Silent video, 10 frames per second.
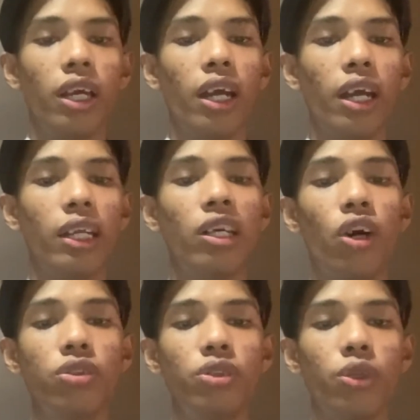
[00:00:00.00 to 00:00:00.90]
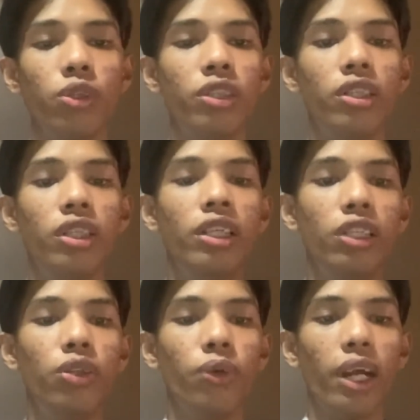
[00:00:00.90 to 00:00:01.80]
and also
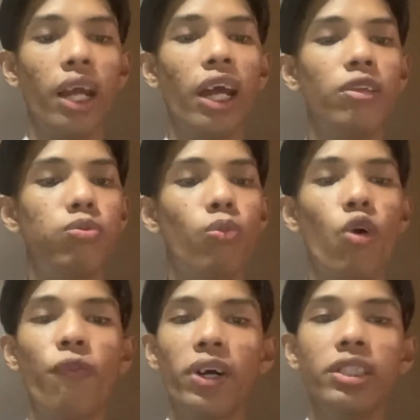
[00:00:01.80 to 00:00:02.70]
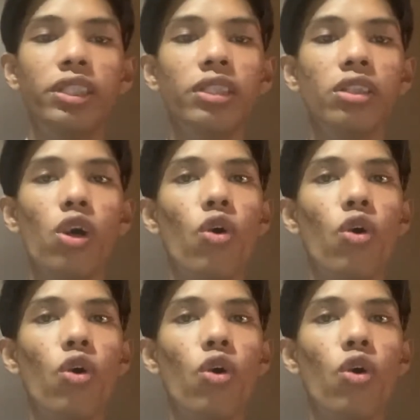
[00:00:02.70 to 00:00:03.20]
this shoe rack has more function